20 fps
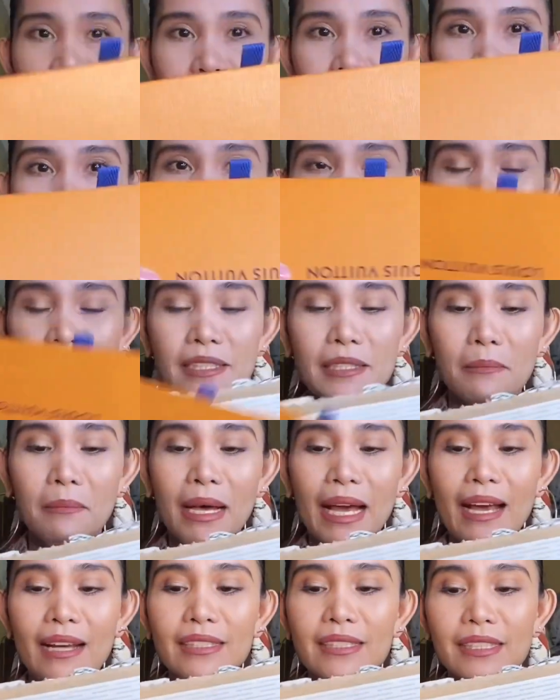Here's the
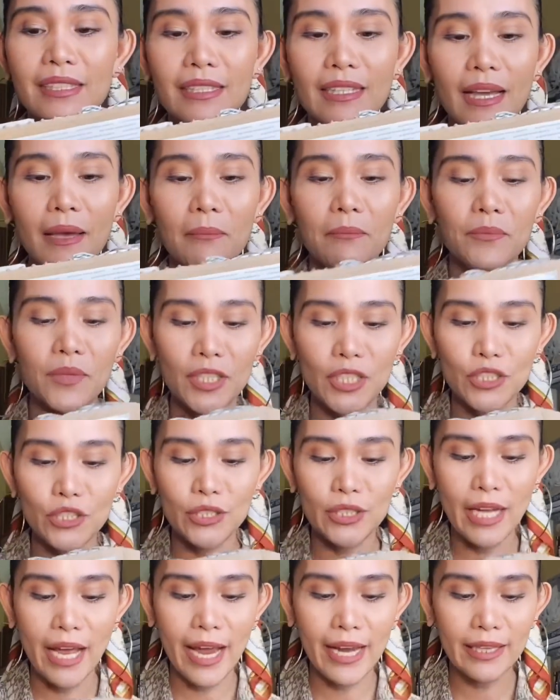bags. I'm pretty
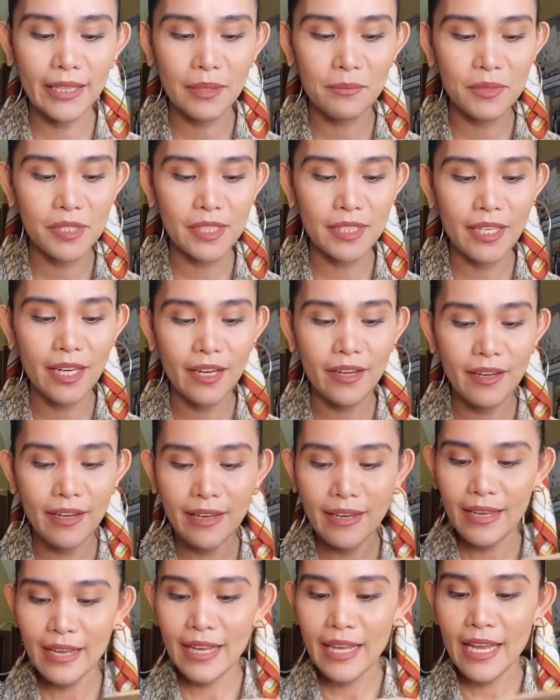sure the item is there,
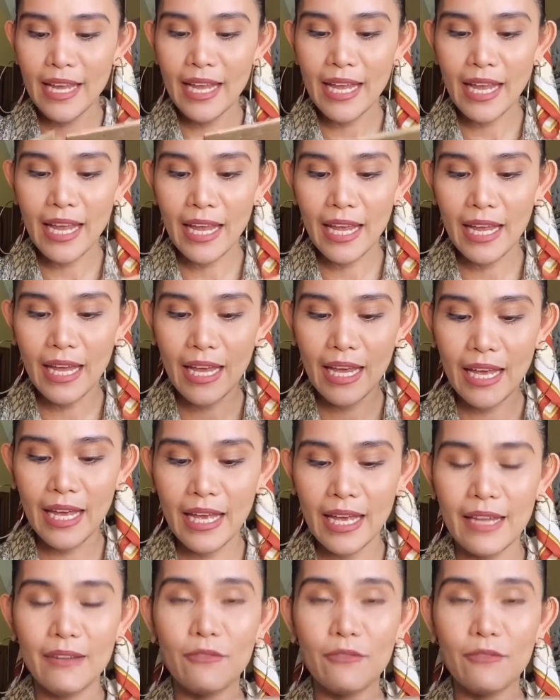and